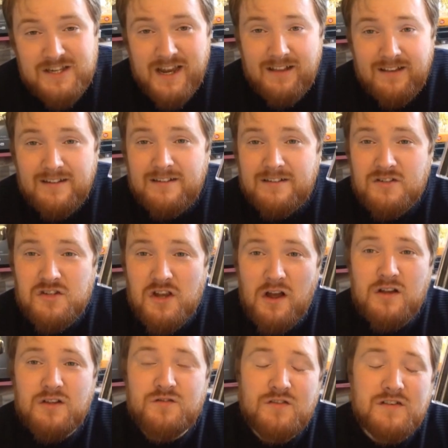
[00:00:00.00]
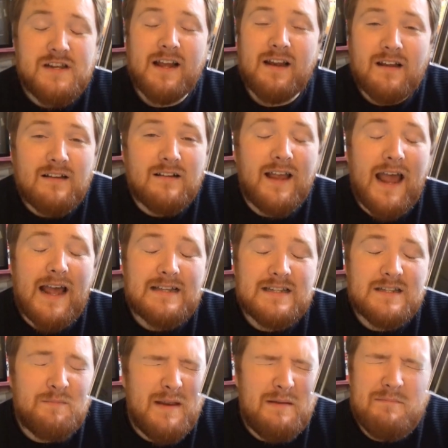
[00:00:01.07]
Jellicle Songs for Jellicle Cats
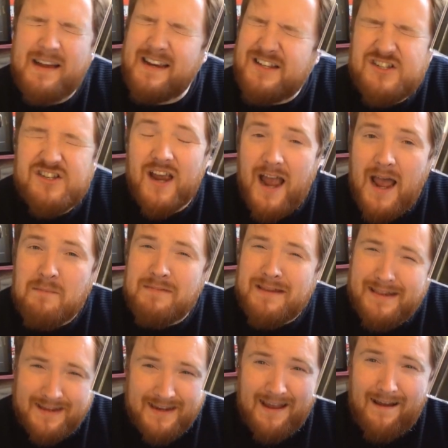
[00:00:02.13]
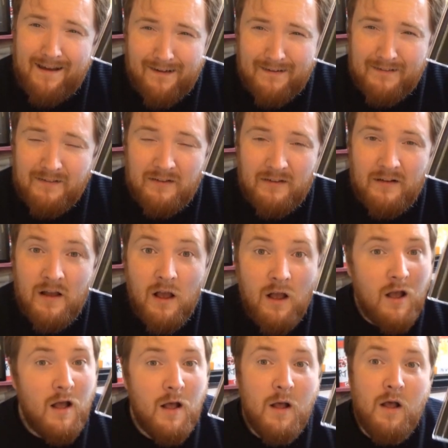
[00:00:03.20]
has been my jam in the car.
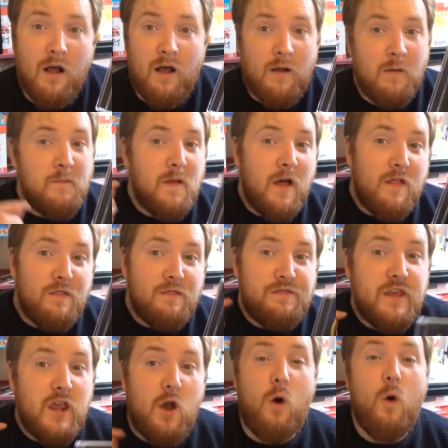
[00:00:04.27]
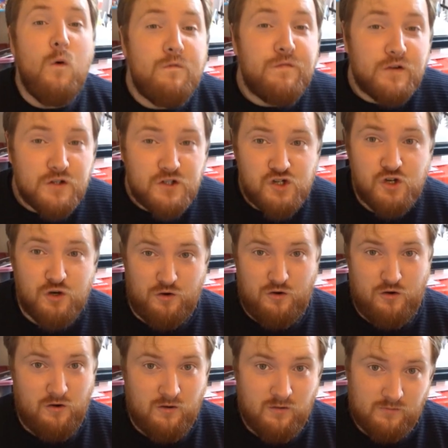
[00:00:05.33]
The
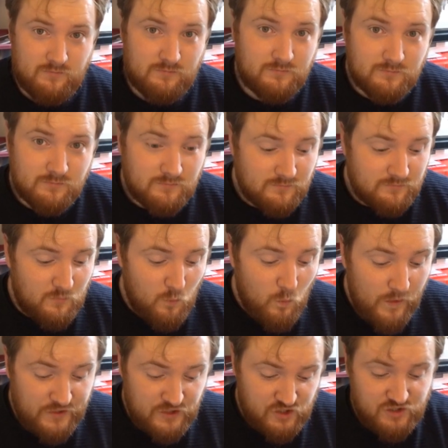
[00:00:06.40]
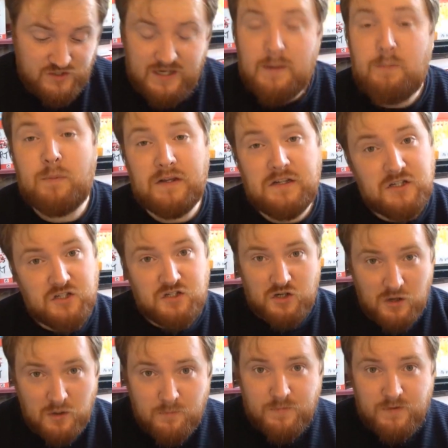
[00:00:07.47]
overture, which deeply
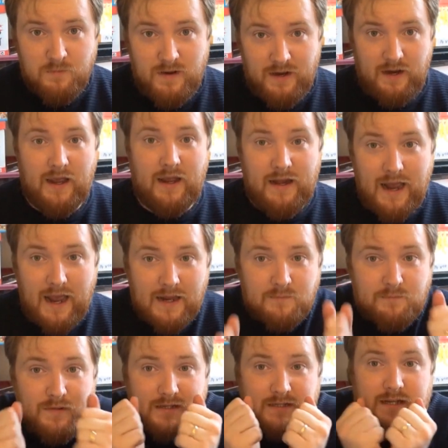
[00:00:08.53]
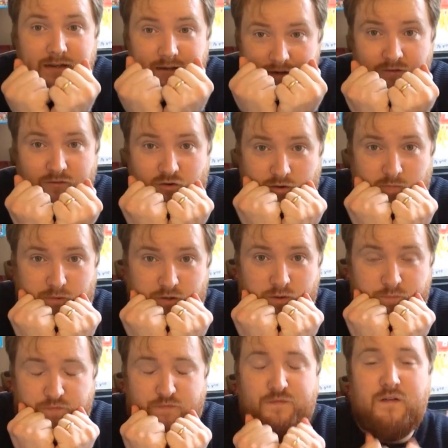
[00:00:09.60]
disturbed me and had me sitting crumpled
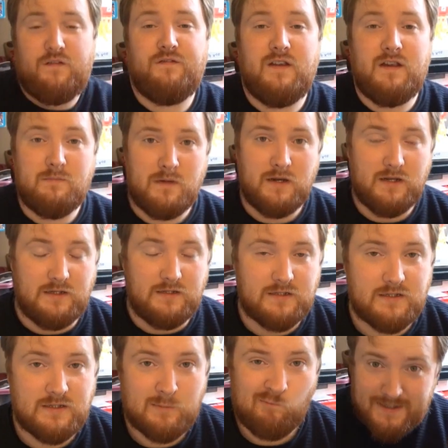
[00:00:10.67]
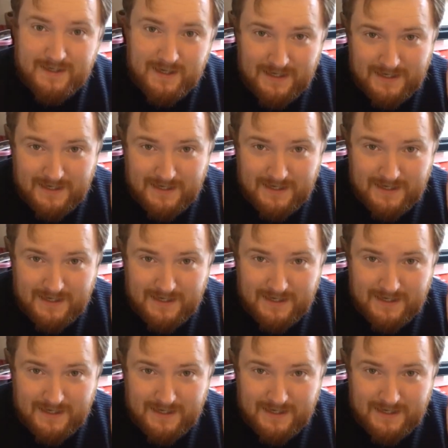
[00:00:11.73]
up for 15 minutes.